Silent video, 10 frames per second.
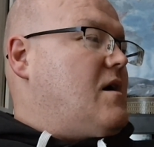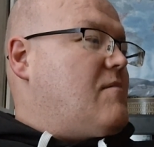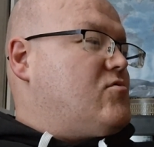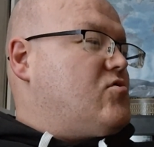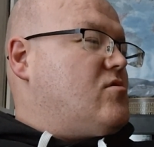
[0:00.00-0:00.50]

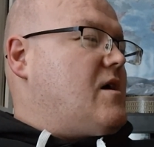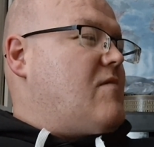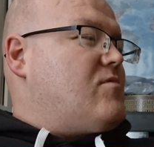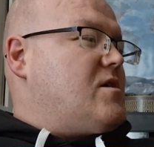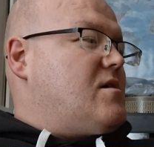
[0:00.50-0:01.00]
I'm sure
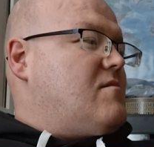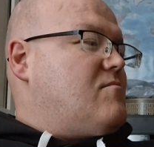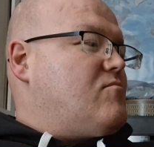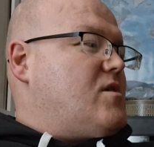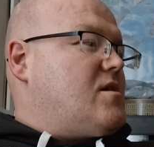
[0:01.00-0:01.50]
that
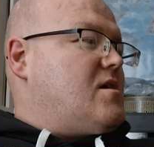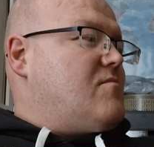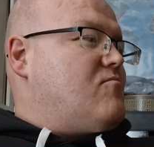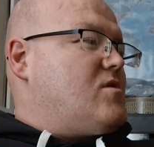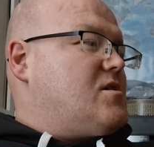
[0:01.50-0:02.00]

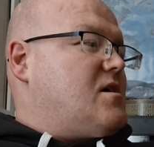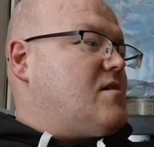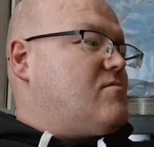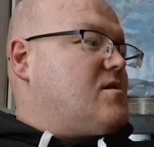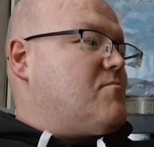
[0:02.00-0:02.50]
Raheem was saying he
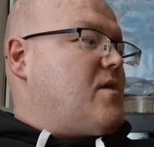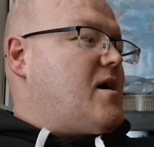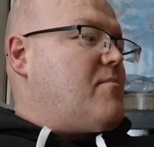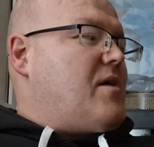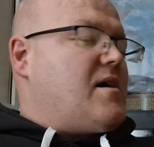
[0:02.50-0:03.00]
was going back
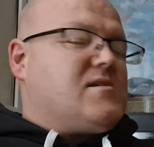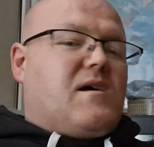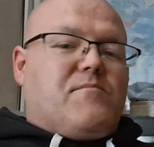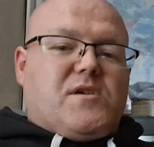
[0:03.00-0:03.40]
to Pakistan,